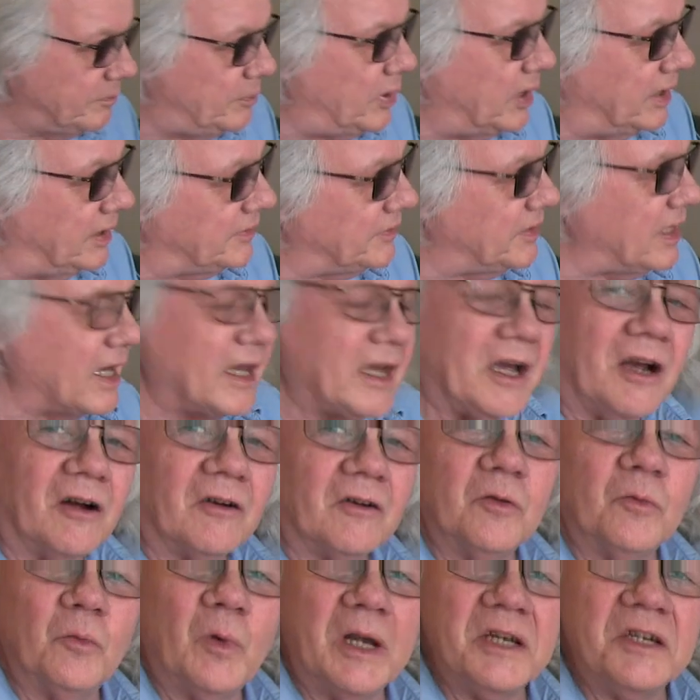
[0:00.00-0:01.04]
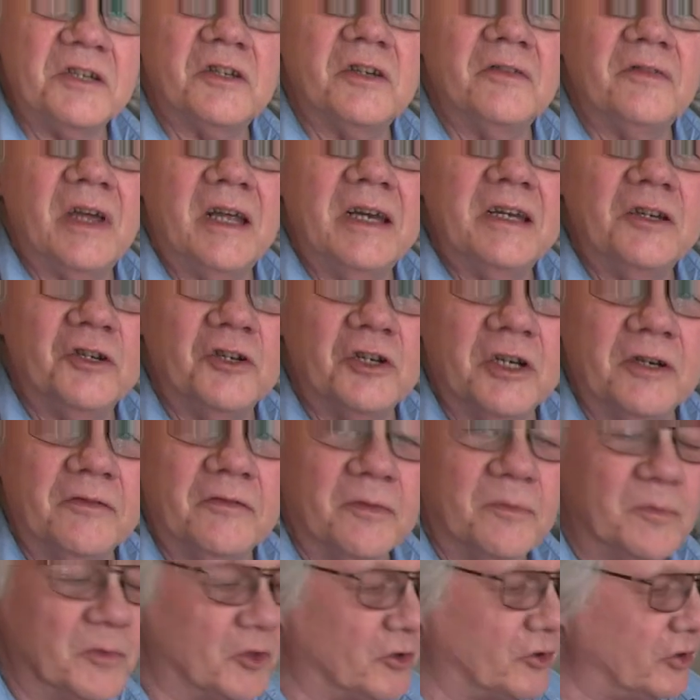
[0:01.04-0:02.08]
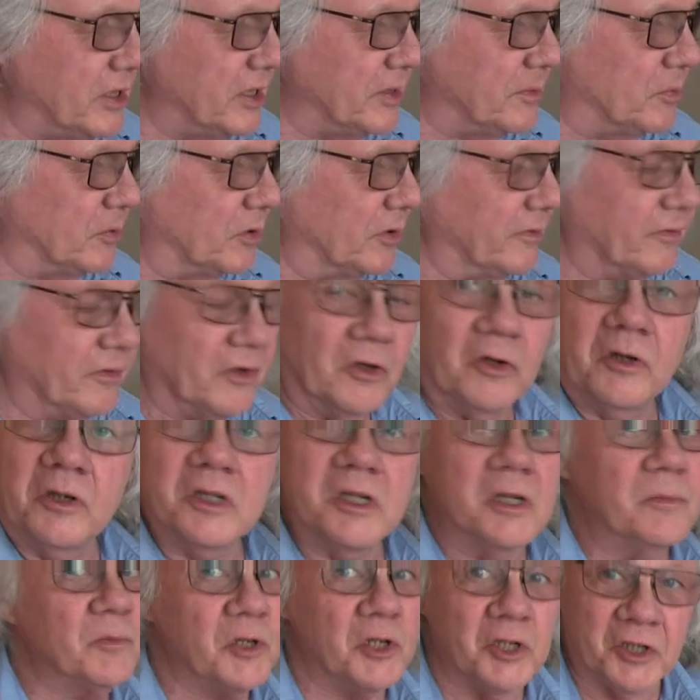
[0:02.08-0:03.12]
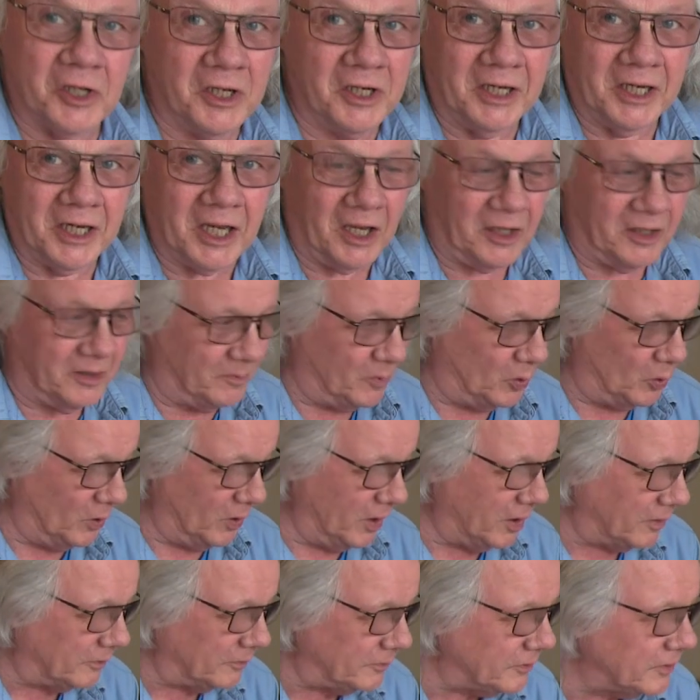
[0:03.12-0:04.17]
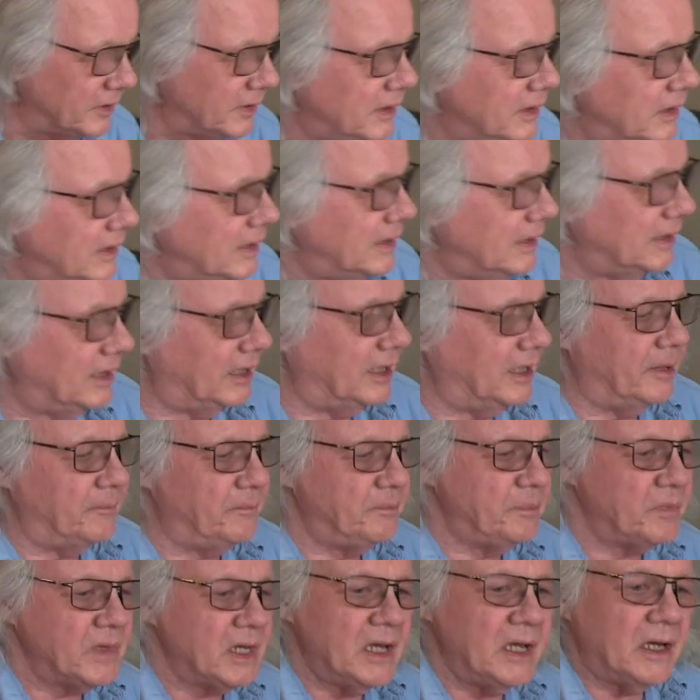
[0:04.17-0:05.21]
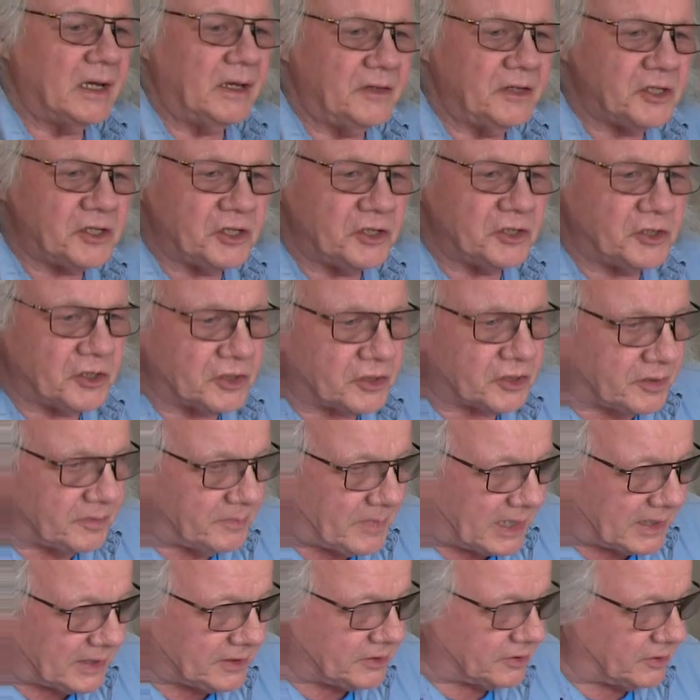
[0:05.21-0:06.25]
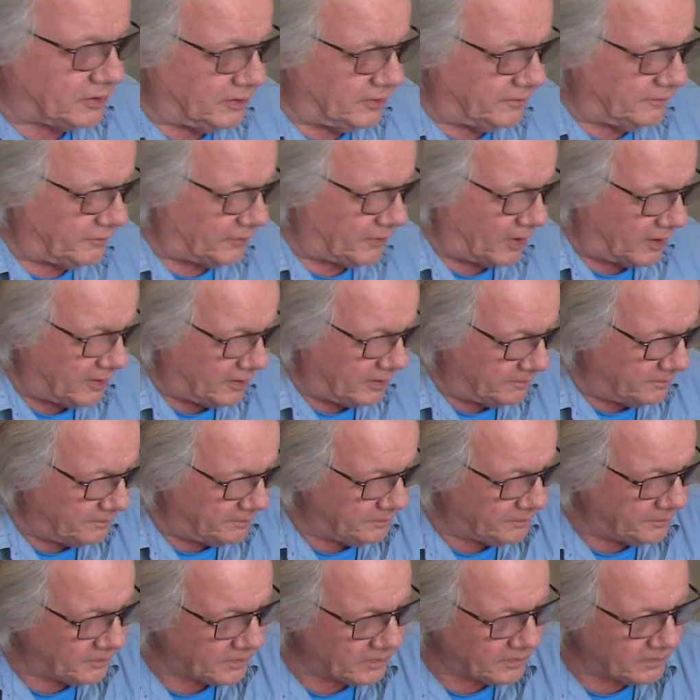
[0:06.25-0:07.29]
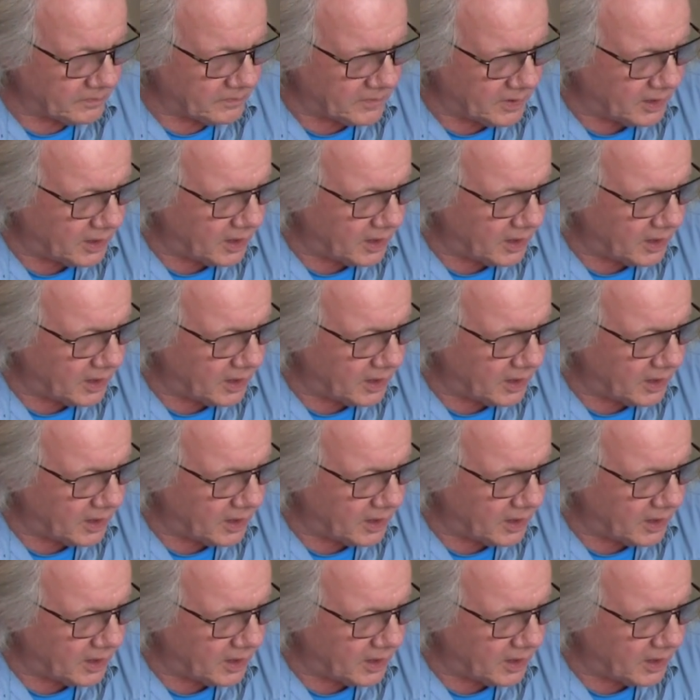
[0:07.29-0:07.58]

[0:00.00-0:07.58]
But they are a waste of energy from the tree's point of view, because I'm just going to cut them all off. And this is just a matter of the